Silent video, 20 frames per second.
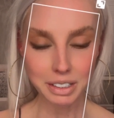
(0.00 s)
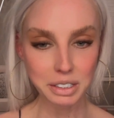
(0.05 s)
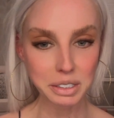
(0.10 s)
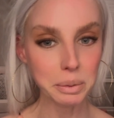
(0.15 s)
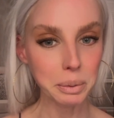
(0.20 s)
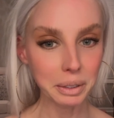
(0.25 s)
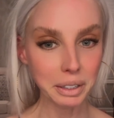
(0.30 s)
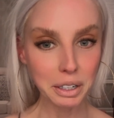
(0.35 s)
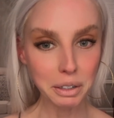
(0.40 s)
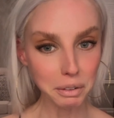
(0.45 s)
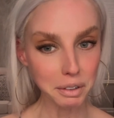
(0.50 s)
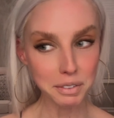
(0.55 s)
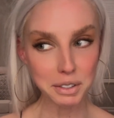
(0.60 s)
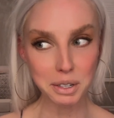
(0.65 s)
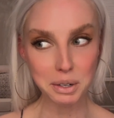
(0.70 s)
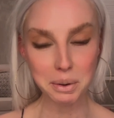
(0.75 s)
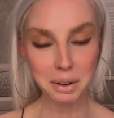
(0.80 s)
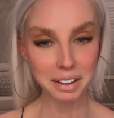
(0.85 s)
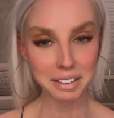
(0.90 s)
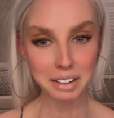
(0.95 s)
So we're going to
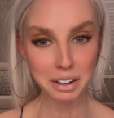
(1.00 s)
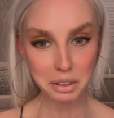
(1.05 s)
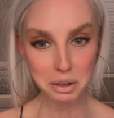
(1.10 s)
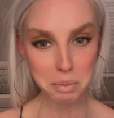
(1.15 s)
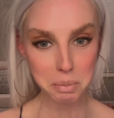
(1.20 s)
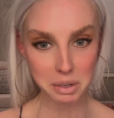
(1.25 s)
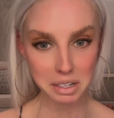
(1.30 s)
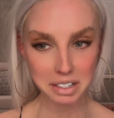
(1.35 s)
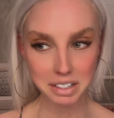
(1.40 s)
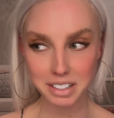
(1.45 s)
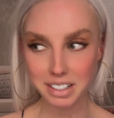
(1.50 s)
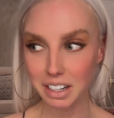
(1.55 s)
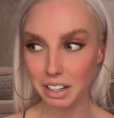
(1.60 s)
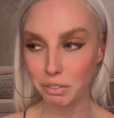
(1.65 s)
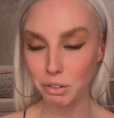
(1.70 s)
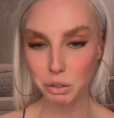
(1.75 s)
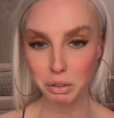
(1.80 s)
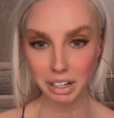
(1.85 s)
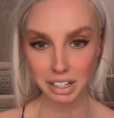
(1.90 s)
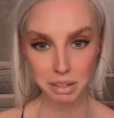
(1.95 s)
review another piece
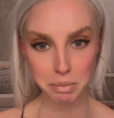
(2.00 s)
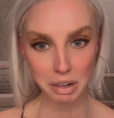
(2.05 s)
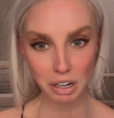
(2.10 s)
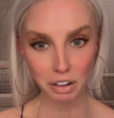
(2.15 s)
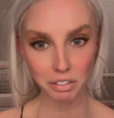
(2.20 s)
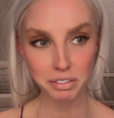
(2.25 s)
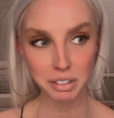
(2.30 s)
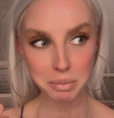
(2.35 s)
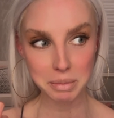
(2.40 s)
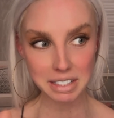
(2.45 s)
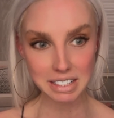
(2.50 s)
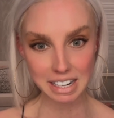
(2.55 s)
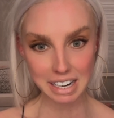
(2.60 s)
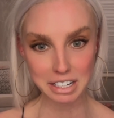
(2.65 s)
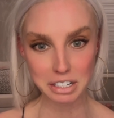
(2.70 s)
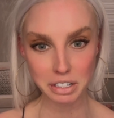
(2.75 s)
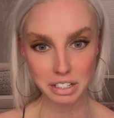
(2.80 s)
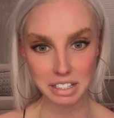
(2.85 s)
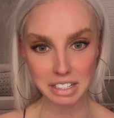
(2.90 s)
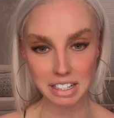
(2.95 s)
of direct mail from this
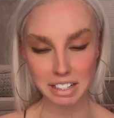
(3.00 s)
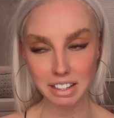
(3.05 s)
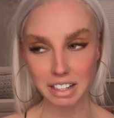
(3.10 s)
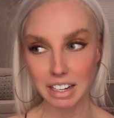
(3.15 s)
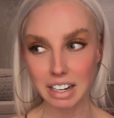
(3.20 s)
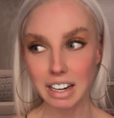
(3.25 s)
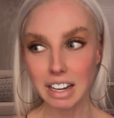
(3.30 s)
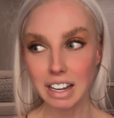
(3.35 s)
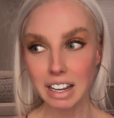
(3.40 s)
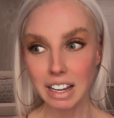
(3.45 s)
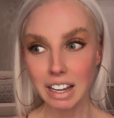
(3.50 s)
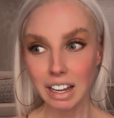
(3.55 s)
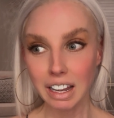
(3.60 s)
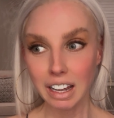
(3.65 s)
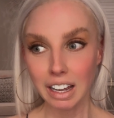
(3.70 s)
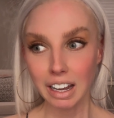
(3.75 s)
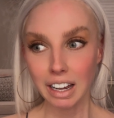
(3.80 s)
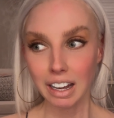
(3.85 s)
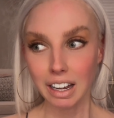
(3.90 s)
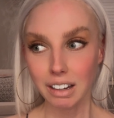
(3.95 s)
agency that
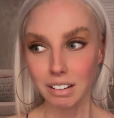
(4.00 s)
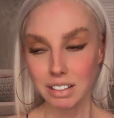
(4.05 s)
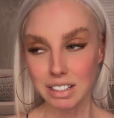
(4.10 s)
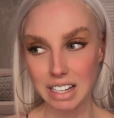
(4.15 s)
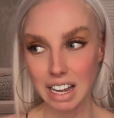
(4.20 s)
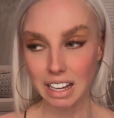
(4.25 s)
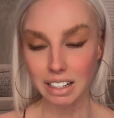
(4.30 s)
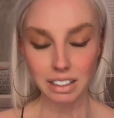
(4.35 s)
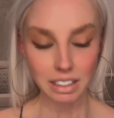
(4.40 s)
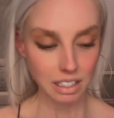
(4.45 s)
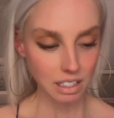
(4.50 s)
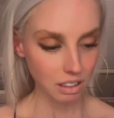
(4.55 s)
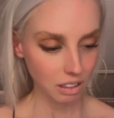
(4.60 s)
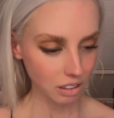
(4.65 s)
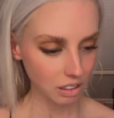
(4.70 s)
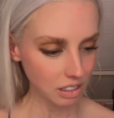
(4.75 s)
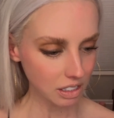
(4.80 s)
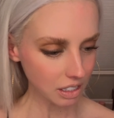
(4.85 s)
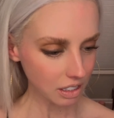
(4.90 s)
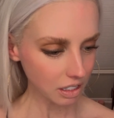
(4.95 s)
sadly,
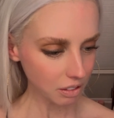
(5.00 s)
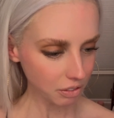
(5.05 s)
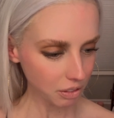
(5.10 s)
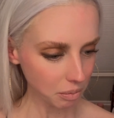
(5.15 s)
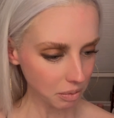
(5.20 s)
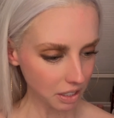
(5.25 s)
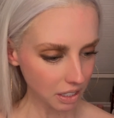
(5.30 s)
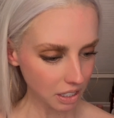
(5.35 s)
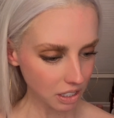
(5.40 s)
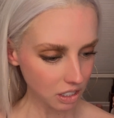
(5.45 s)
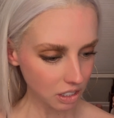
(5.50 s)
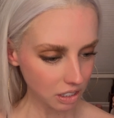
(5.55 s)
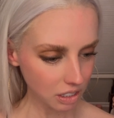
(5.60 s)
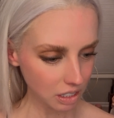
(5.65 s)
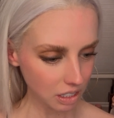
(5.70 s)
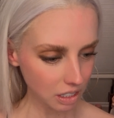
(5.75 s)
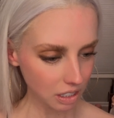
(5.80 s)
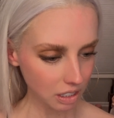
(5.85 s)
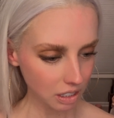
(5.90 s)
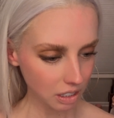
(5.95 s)
is that from the
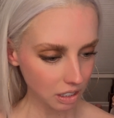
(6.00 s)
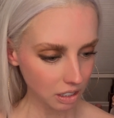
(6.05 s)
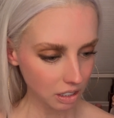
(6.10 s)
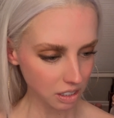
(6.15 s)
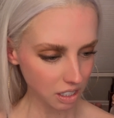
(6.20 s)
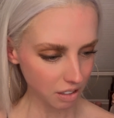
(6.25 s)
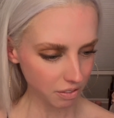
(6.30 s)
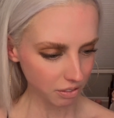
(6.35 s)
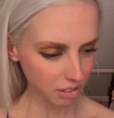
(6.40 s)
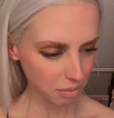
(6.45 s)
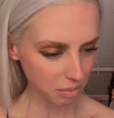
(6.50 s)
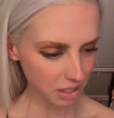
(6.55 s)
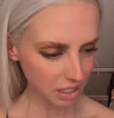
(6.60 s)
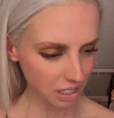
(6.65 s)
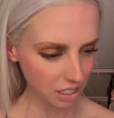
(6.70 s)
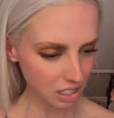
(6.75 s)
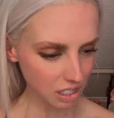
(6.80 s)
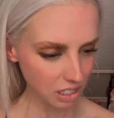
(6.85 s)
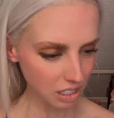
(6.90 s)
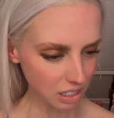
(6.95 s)
agency? From the
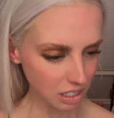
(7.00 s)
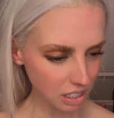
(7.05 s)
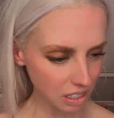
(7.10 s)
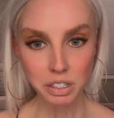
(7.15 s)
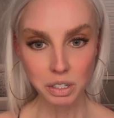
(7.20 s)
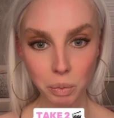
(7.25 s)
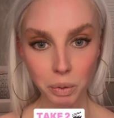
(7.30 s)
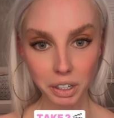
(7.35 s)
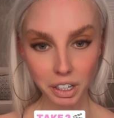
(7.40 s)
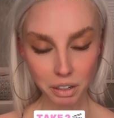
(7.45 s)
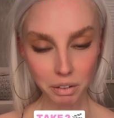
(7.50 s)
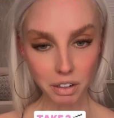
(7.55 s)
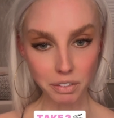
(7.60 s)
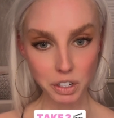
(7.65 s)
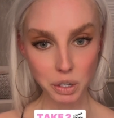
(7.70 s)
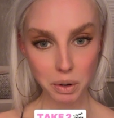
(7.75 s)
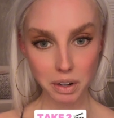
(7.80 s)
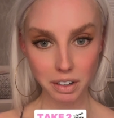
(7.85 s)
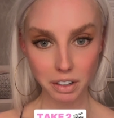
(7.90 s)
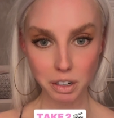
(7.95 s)
agency. So we're going to
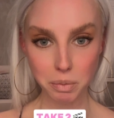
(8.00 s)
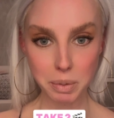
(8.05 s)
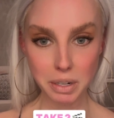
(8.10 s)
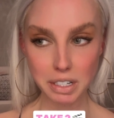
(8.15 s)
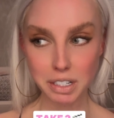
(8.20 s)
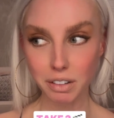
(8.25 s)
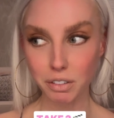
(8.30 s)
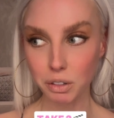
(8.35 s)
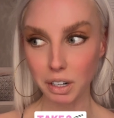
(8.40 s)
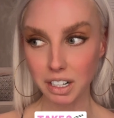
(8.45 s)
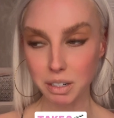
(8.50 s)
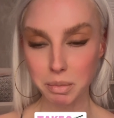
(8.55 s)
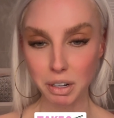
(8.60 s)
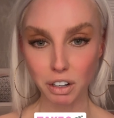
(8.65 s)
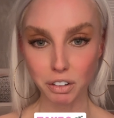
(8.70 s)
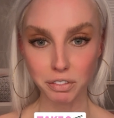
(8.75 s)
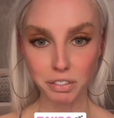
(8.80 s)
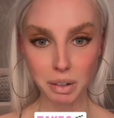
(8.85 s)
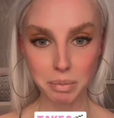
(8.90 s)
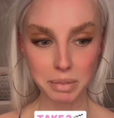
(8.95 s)
review another piece of direct mail
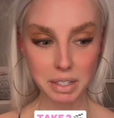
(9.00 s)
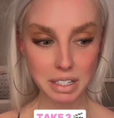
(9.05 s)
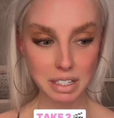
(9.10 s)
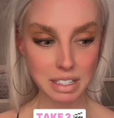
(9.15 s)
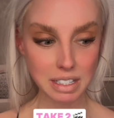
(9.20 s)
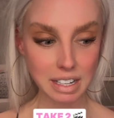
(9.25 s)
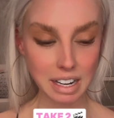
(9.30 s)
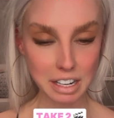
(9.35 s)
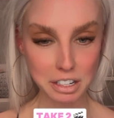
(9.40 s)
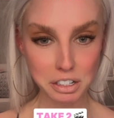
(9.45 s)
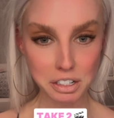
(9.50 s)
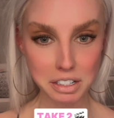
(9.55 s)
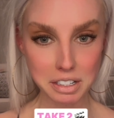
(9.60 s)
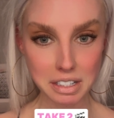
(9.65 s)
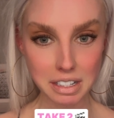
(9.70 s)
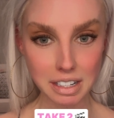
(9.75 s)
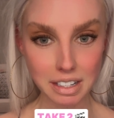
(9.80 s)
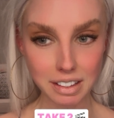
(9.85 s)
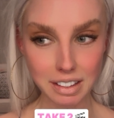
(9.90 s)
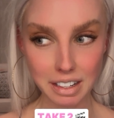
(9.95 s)
from this
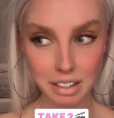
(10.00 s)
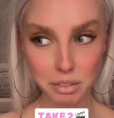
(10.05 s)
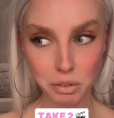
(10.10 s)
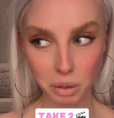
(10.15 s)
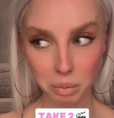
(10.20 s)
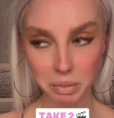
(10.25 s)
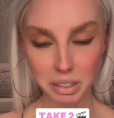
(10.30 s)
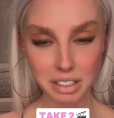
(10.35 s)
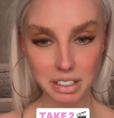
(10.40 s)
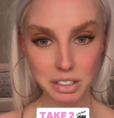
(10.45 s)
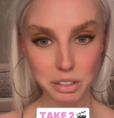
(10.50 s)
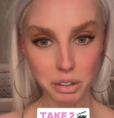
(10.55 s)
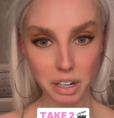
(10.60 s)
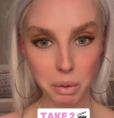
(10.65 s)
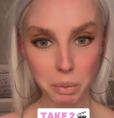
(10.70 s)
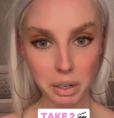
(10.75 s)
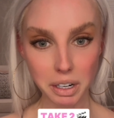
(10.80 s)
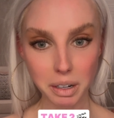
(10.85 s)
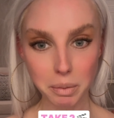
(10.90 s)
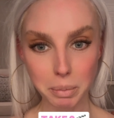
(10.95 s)
agency that normally does great
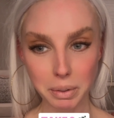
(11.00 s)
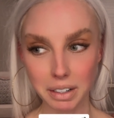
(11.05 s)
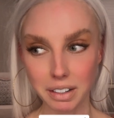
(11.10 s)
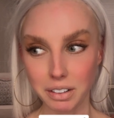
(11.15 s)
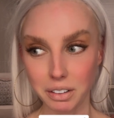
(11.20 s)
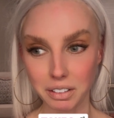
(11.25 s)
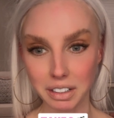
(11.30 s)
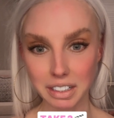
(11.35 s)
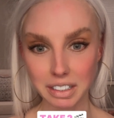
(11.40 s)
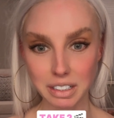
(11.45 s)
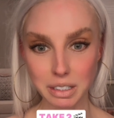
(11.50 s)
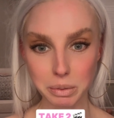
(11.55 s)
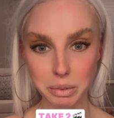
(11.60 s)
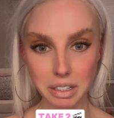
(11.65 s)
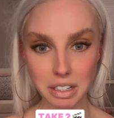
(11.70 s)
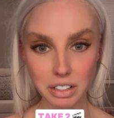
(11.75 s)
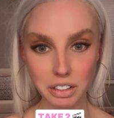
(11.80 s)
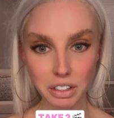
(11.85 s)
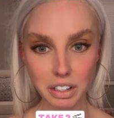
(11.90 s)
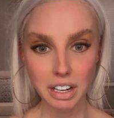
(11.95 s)
work, but don't like this one
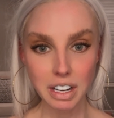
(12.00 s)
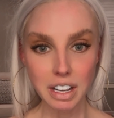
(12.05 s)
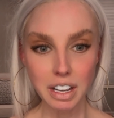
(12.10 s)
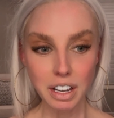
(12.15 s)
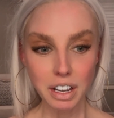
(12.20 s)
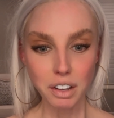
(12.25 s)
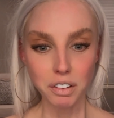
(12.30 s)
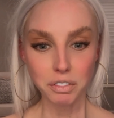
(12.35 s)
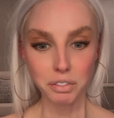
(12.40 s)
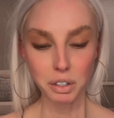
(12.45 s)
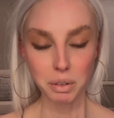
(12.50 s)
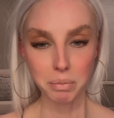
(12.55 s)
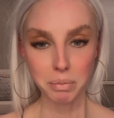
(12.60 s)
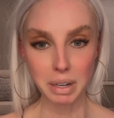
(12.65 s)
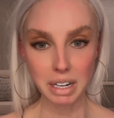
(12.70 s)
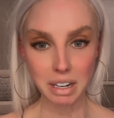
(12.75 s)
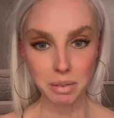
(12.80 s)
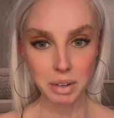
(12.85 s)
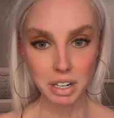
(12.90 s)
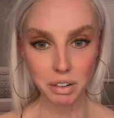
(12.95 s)
either for
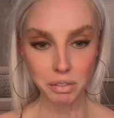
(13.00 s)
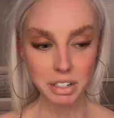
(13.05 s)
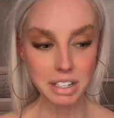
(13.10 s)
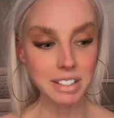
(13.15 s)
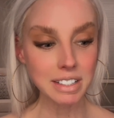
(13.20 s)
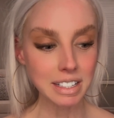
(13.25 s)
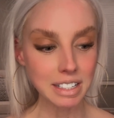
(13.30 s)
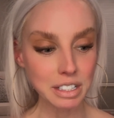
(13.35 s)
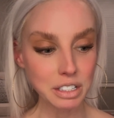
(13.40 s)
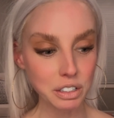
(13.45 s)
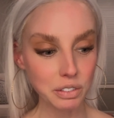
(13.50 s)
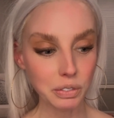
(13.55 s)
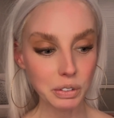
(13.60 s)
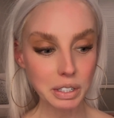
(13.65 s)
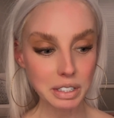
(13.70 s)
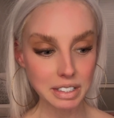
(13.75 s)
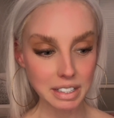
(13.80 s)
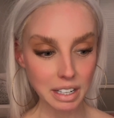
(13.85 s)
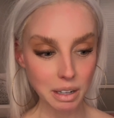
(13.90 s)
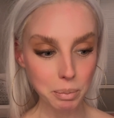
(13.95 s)
many, many reasons. So for
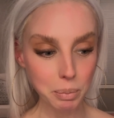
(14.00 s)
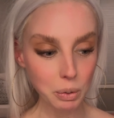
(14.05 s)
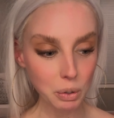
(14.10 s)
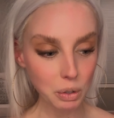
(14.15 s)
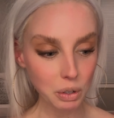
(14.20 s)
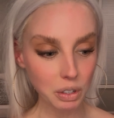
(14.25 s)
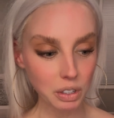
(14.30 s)
example,